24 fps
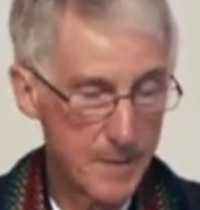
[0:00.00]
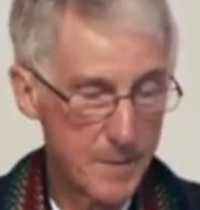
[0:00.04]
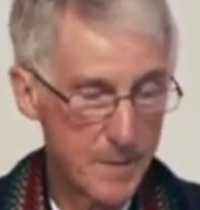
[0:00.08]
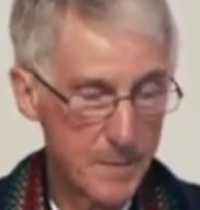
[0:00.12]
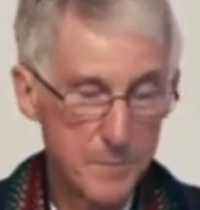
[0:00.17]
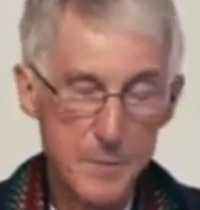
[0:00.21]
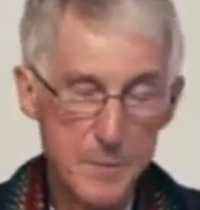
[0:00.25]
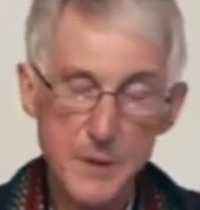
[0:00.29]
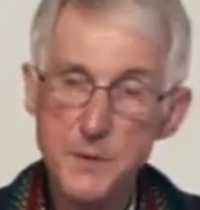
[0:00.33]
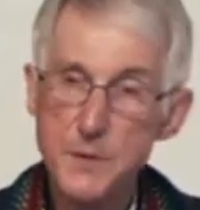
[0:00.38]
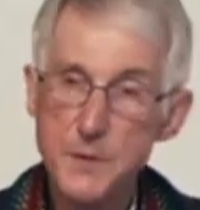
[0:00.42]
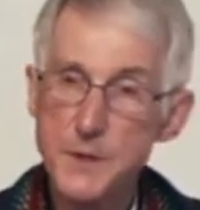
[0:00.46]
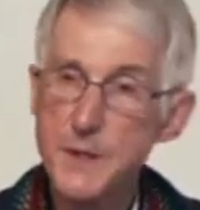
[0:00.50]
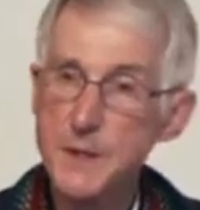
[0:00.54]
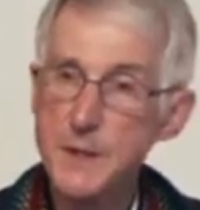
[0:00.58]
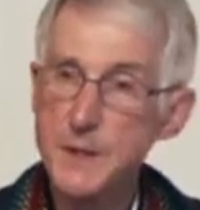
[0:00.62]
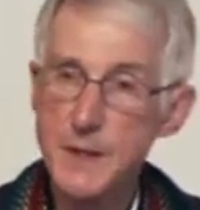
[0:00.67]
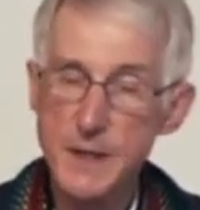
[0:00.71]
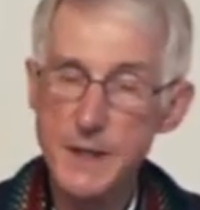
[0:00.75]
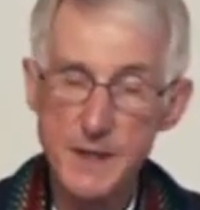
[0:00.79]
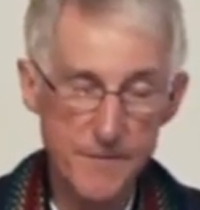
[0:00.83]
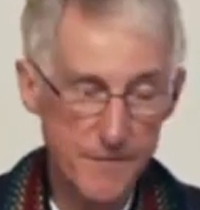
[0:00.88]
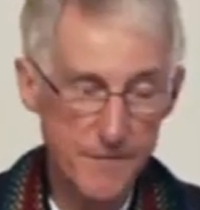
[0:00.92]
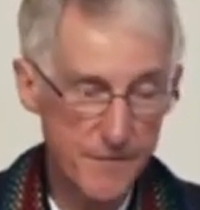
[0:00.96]
Beauty
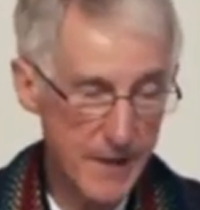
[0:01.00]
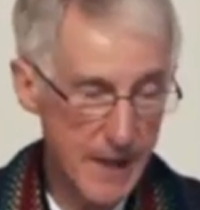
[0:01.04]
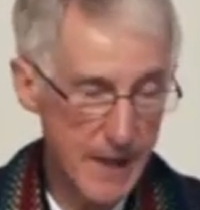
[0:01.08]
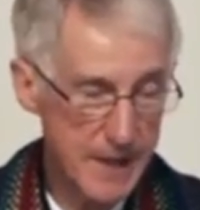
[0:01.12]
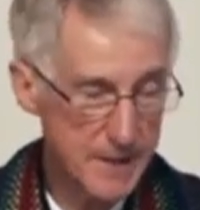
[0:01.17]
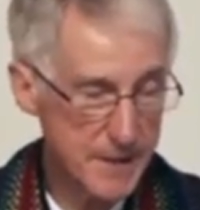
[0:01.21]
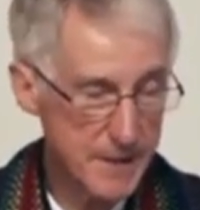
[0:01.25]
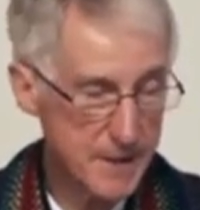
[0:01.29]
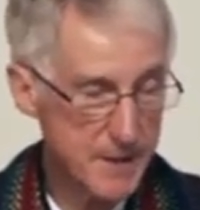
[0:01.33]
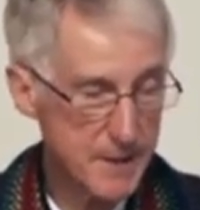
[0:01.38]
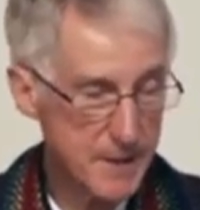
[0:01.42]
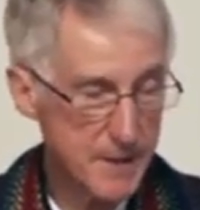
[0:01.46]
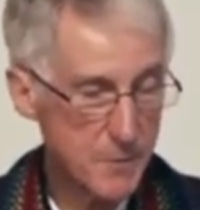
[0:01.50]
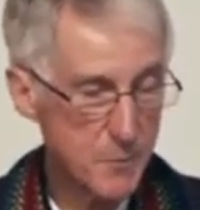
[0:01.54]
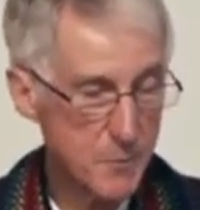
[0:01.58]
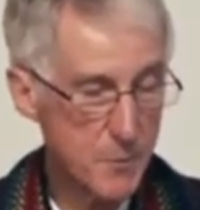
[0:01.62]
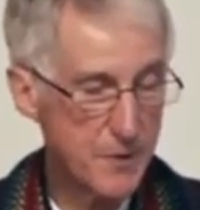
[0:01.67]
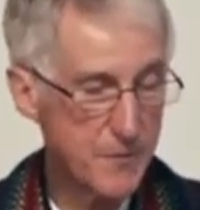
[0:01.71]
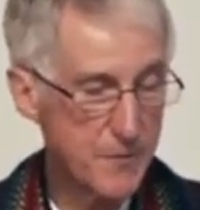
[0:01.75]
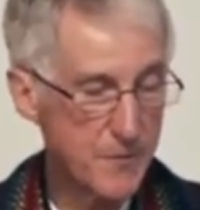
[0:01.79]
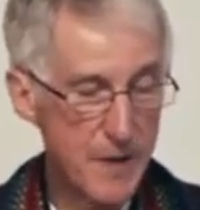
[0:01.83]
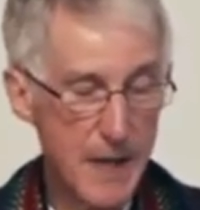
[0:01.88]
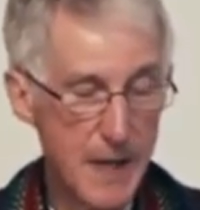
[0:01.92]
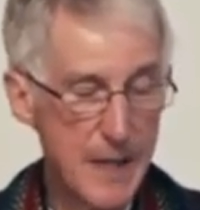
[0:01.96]
invites
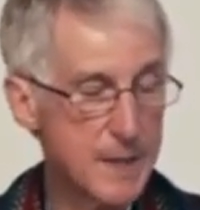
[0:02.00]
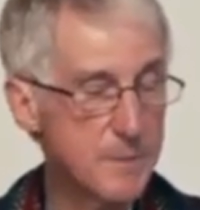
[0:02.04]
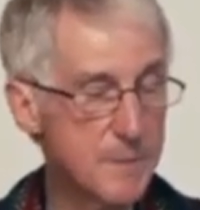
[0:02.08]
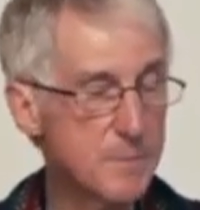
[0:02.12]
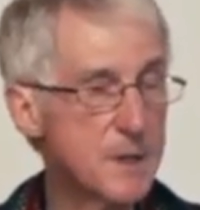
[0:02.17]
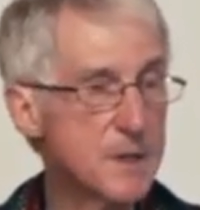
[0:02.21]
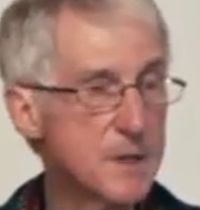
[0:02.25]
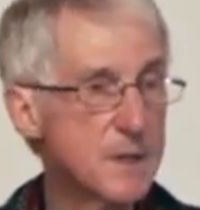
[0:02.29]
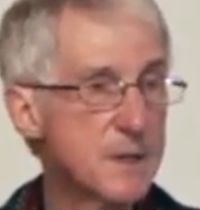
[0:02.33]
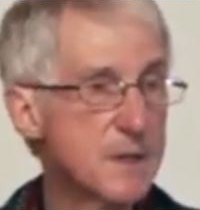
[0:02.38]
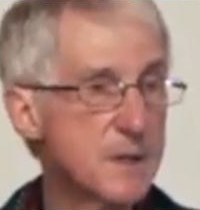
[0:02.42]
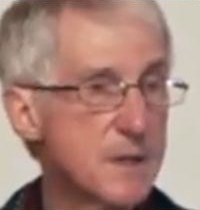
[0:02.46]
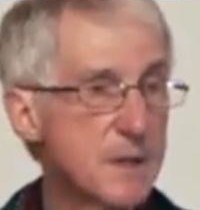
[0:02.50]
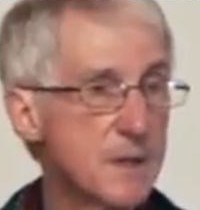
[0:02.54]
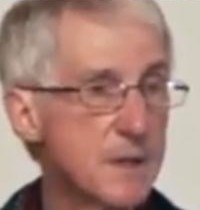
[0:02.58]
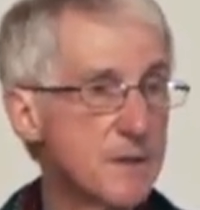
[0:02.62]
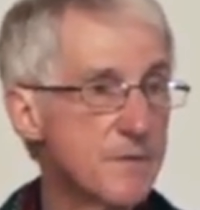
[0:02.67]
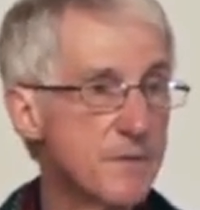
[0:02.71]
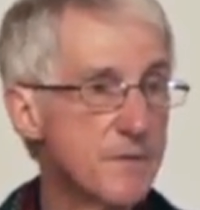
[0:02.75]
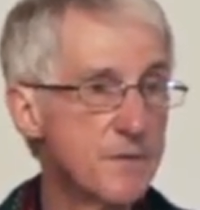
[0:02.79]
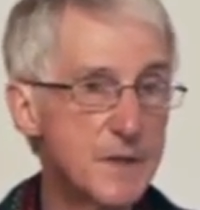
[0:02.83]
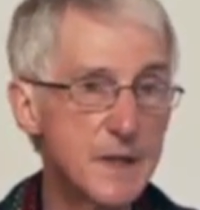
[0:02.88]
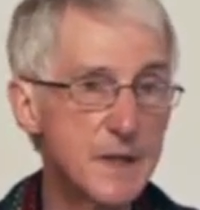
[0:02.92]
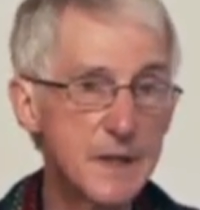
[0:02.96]
refinement
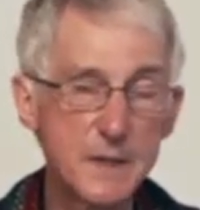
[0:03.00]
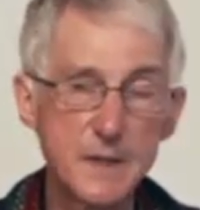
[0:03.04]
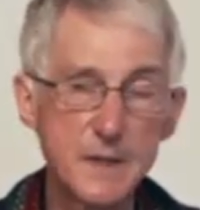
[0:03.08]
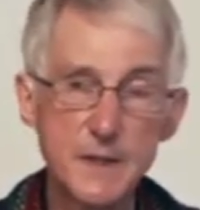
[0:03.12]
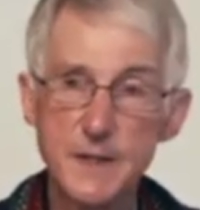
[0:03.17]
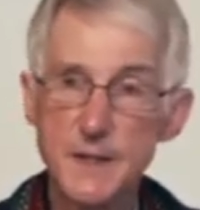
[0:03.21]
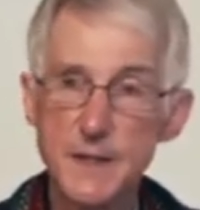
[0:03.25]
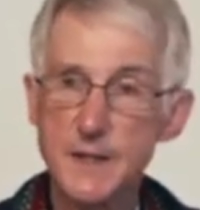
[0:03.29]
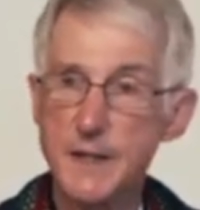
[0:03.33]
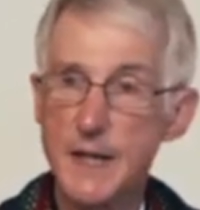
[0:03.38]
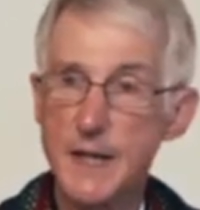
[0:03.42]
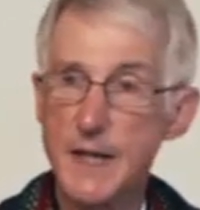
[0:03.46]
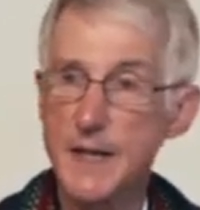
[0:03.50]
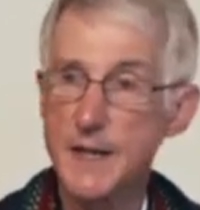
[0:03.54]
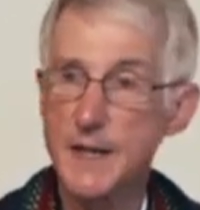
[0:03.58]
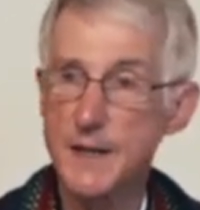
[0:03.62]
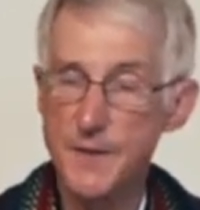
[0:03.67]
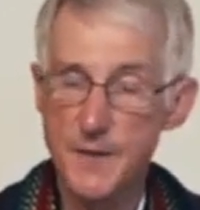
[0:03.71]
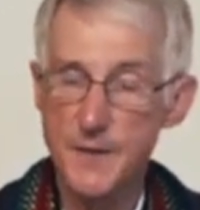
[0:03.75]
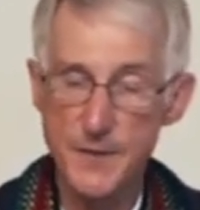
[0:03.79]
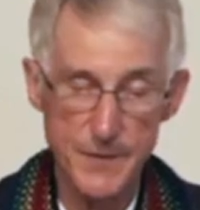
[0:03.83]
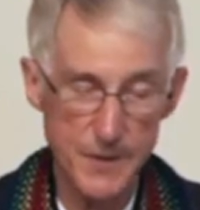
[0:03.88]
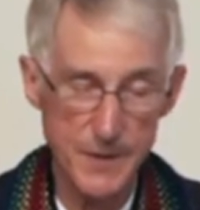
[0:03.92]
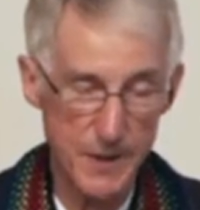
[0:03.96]
of feeling
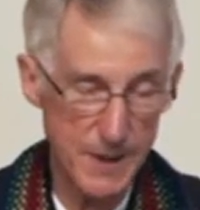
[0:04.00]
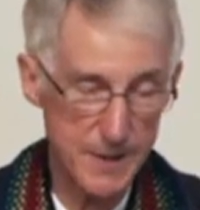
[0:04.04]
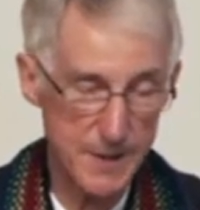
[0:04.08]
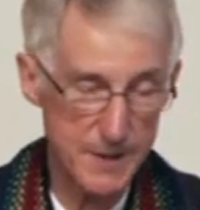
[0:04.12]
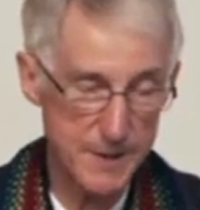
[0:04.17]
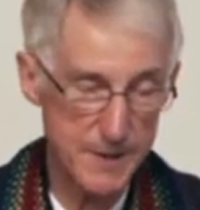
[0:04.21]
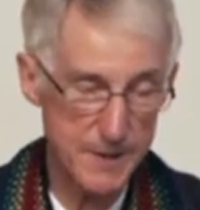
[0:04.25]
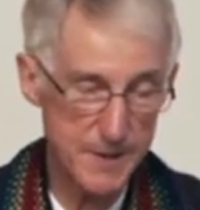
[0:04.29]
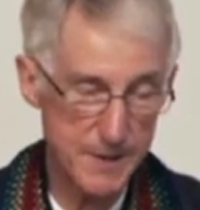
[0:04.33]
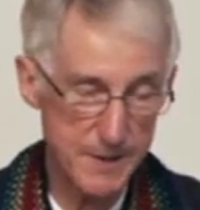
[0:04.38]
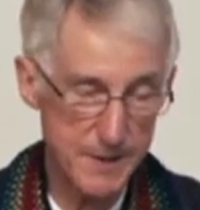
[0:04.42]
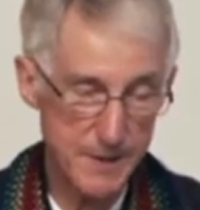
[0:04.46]
and thought.